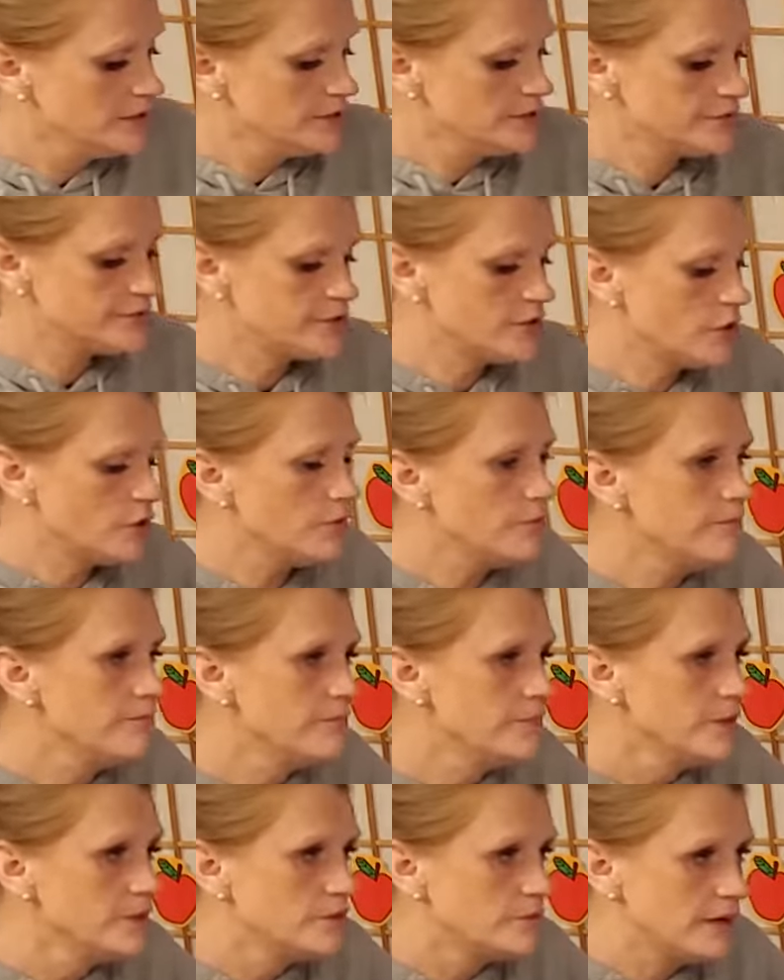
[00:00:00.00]
So,
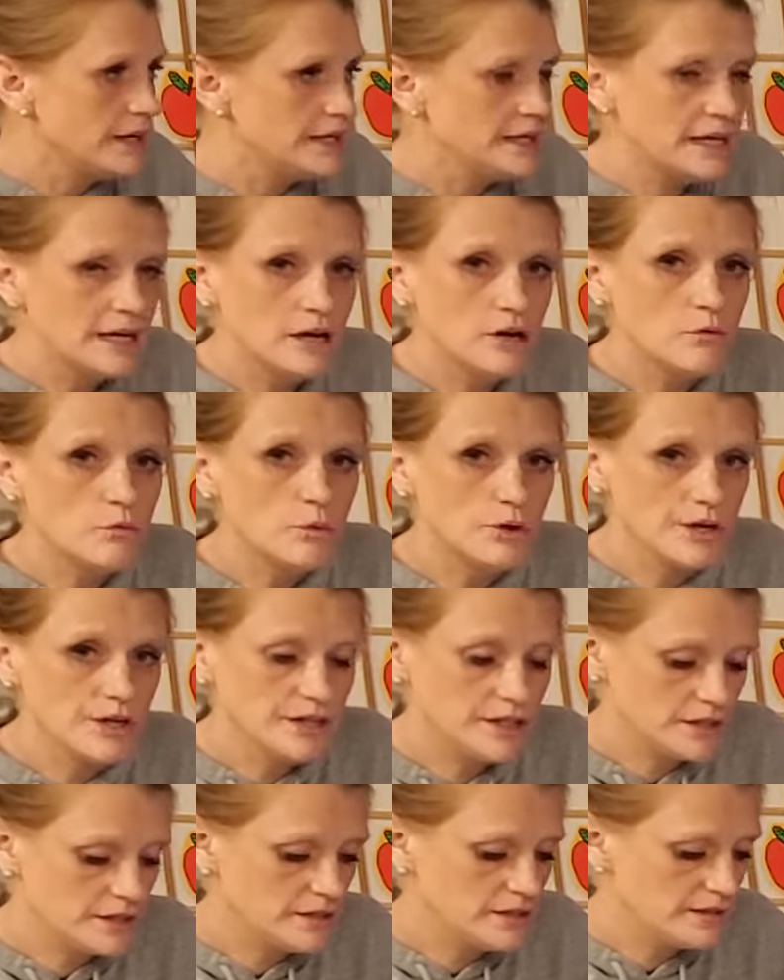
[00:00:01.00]
right now, we're going
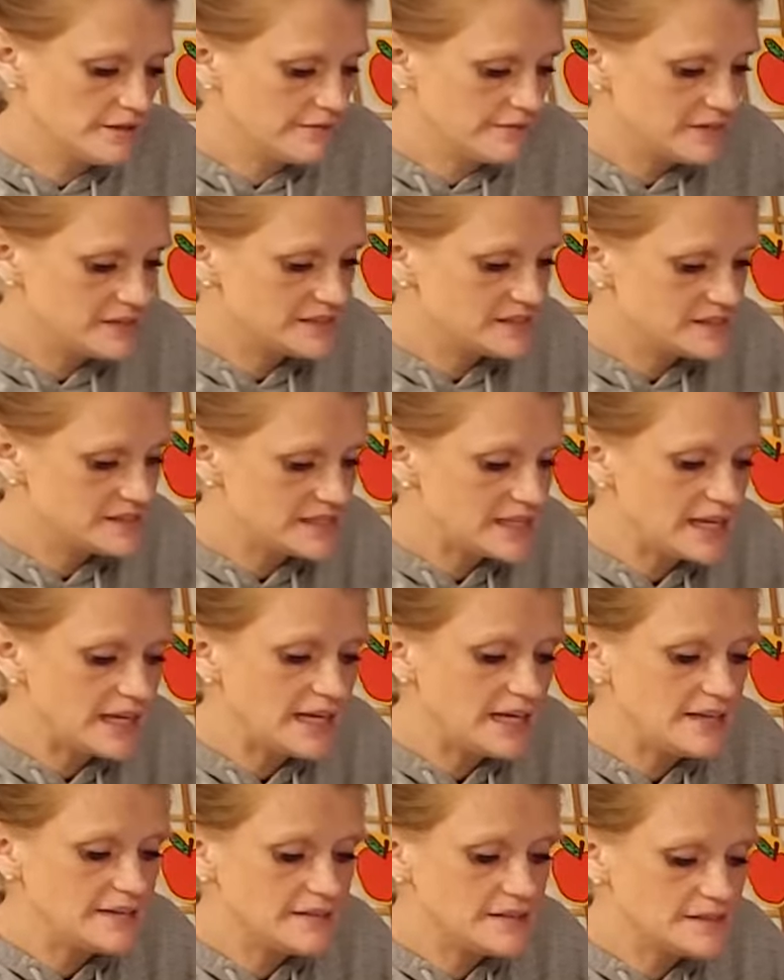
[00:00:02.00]
to, if this is
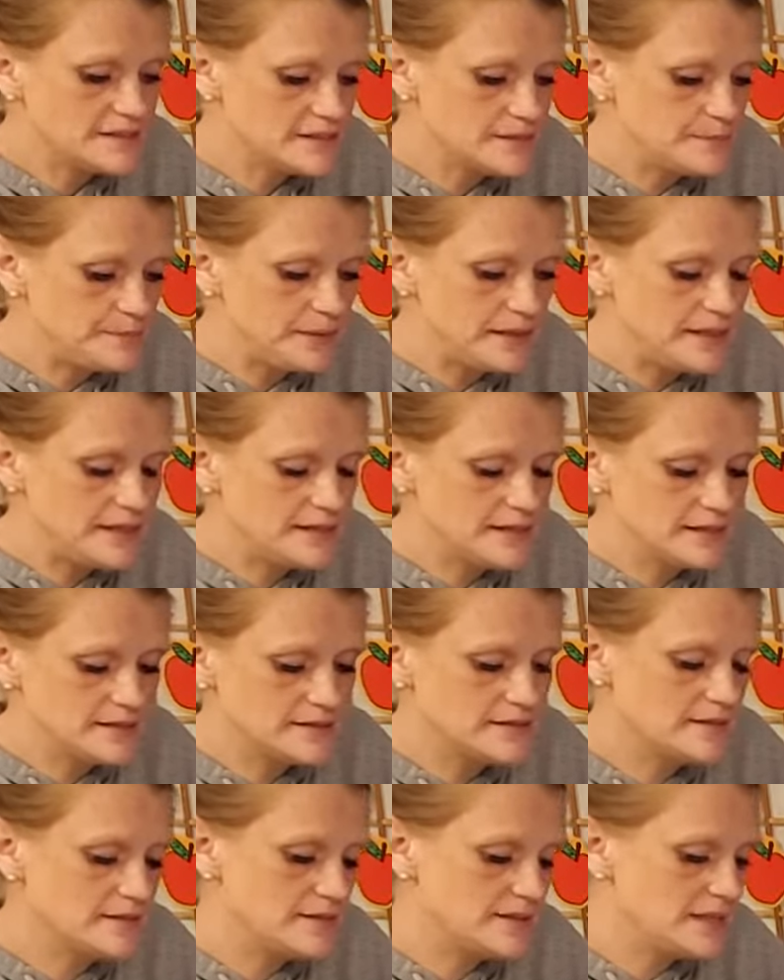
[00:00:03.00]
A and this is B and this
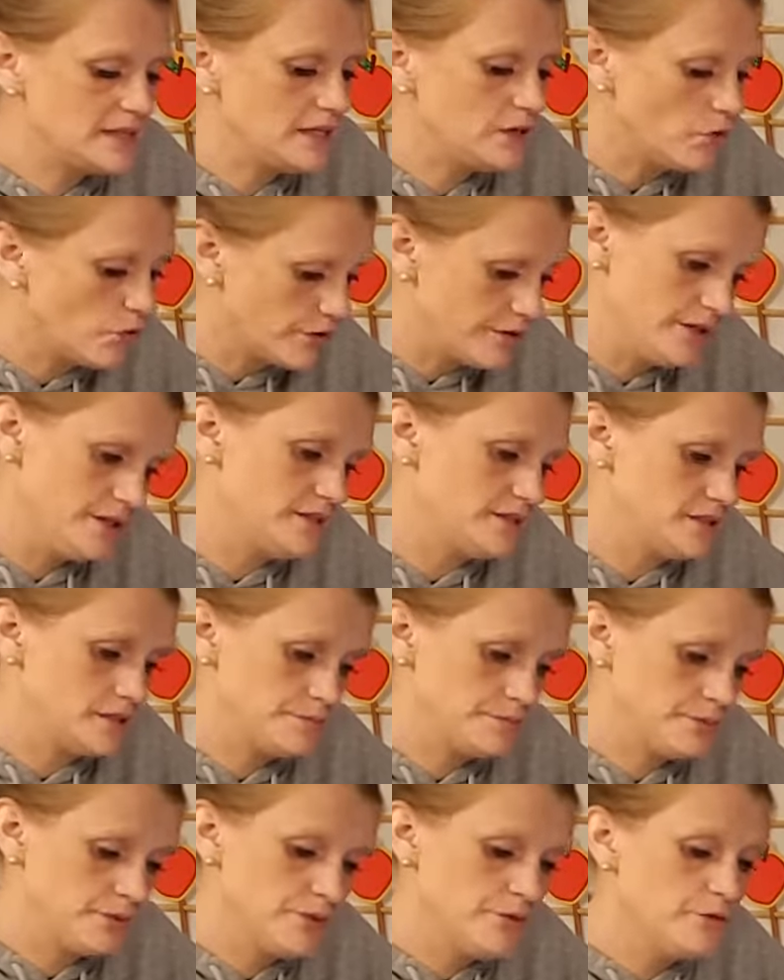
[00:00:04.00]
is C, or this is
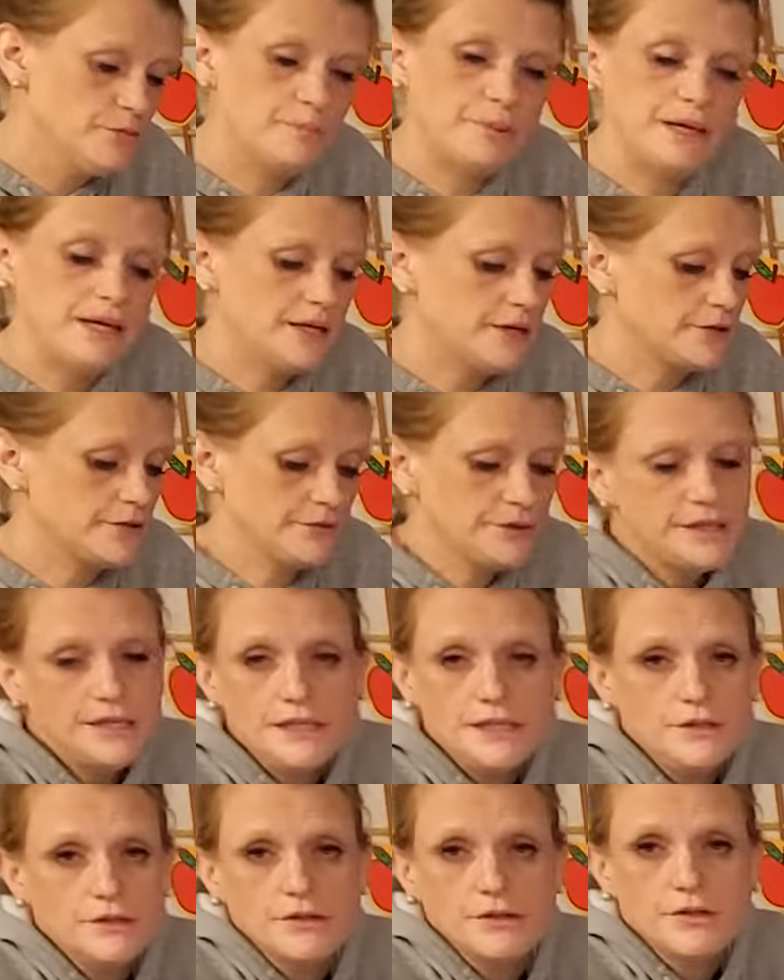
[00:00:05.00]
blue, pink,
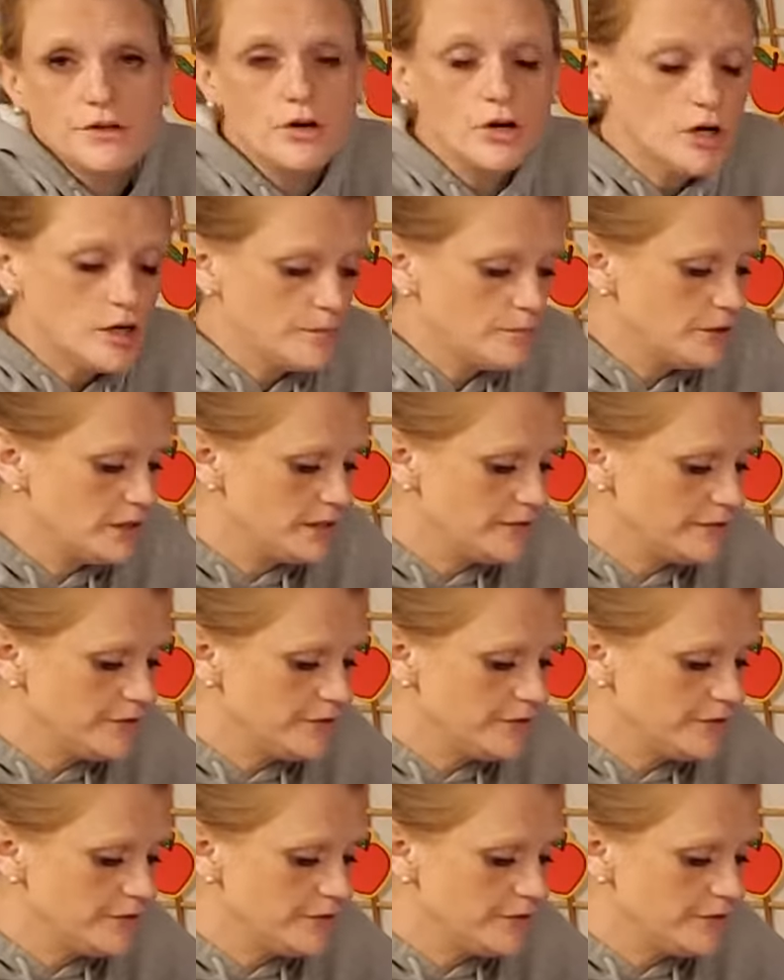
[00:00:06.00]
green, you can call them whatever